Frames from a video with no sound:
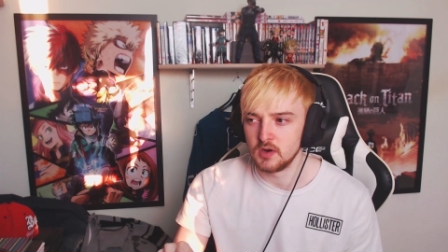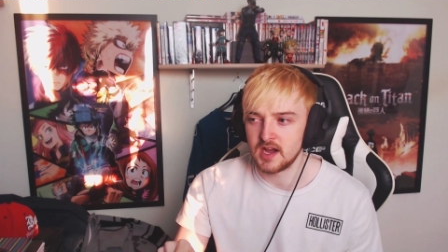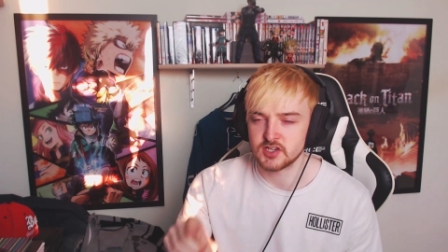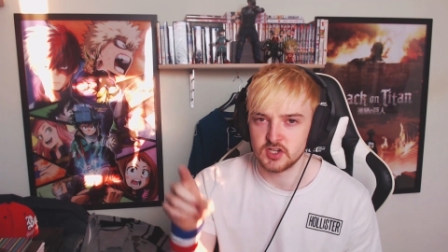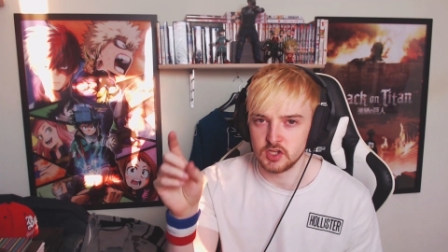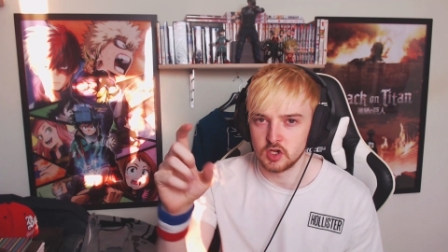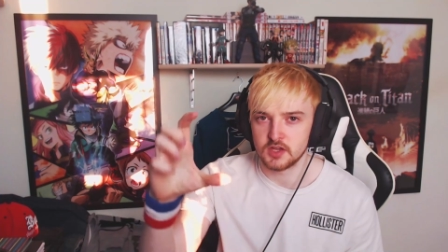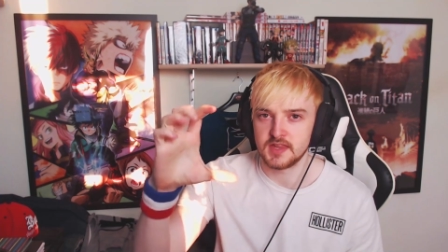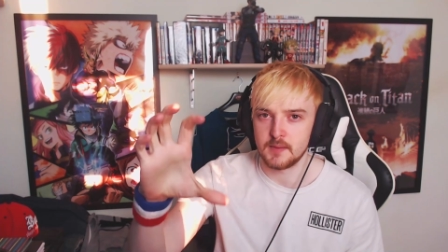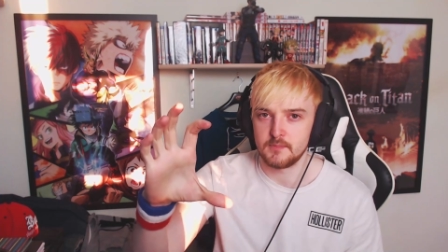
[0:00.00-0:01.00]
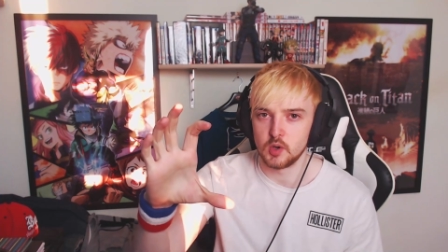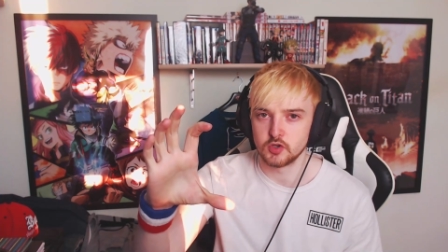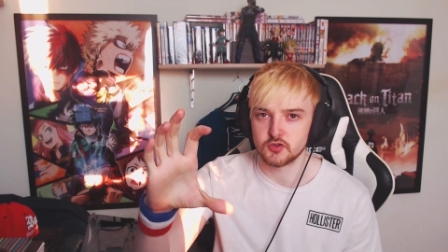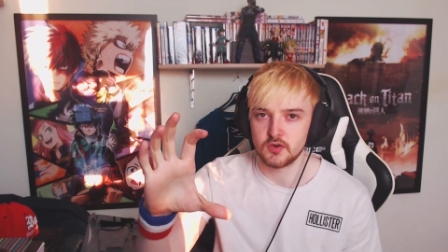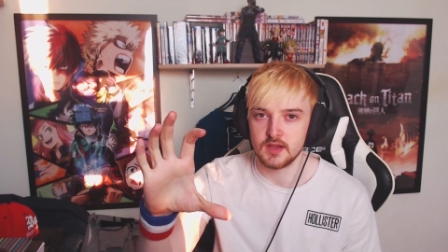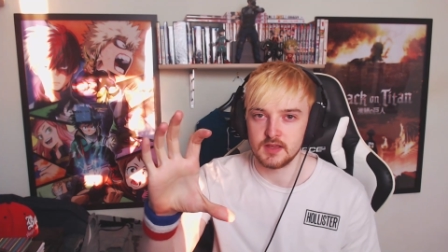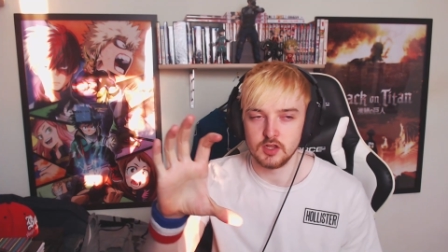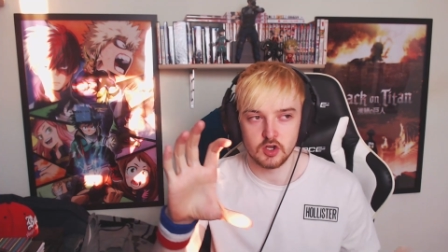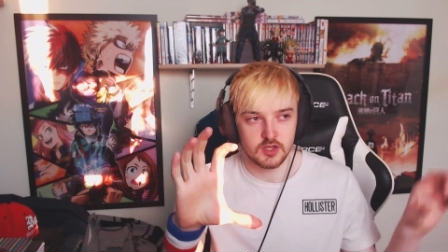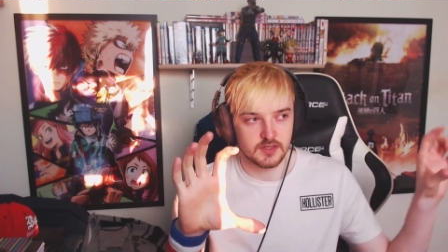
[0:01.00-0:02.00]
actually look at that portrait and
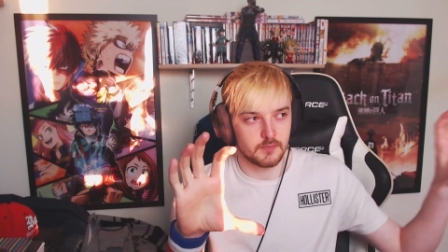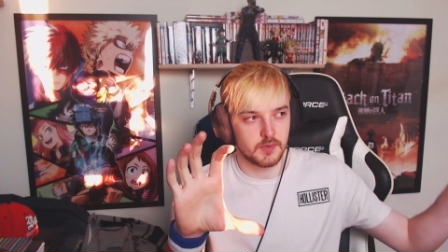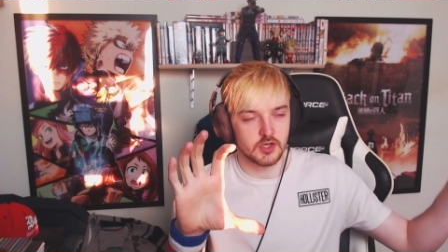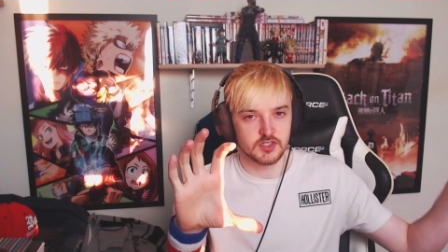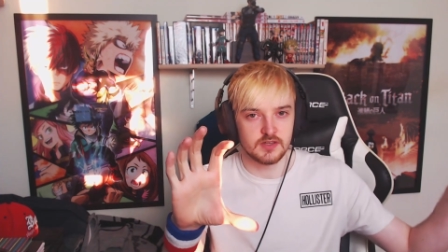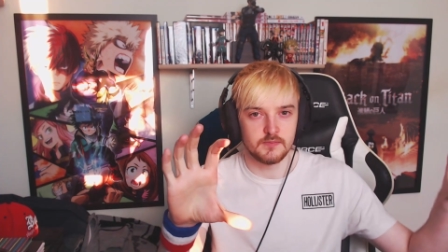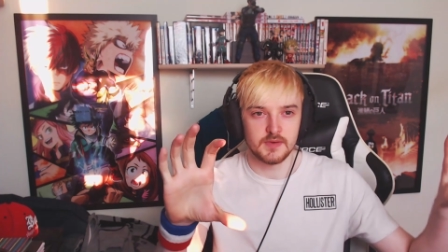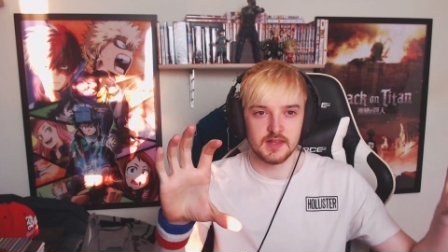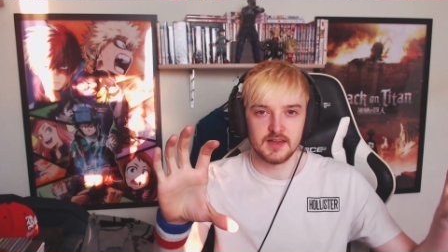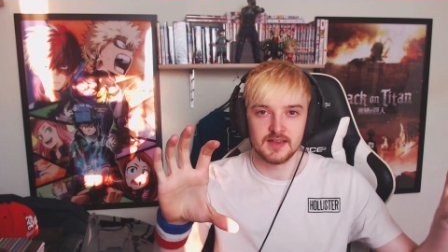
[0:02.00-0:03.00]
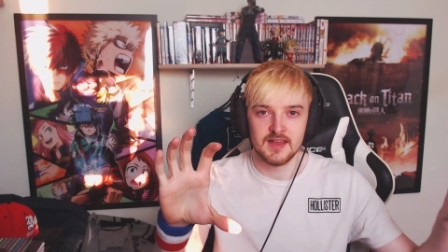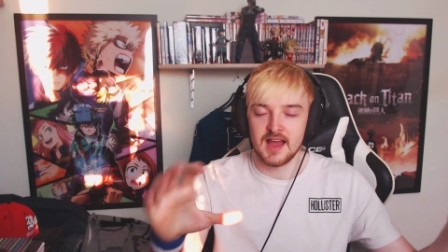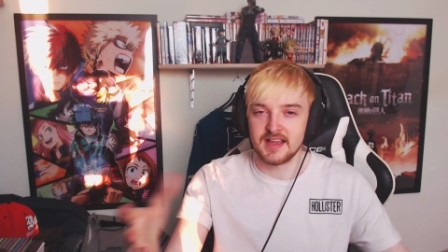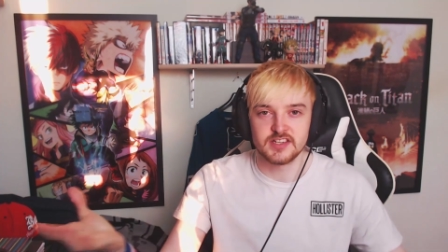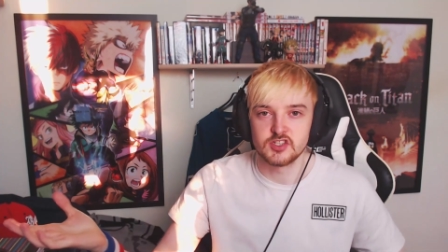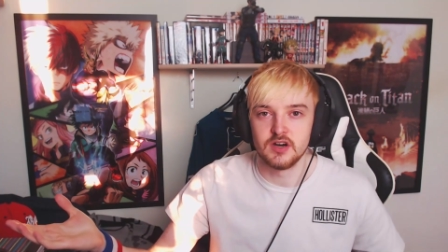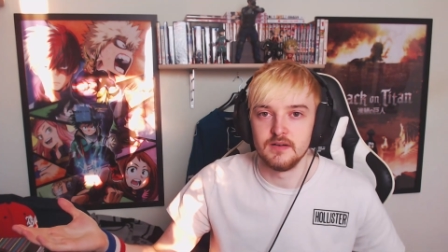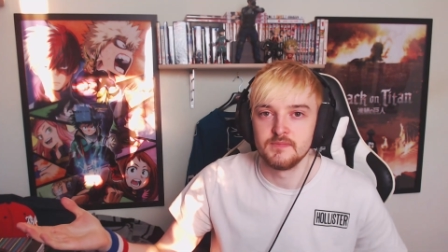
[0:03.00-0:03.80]
look at the person and be like, I guess not,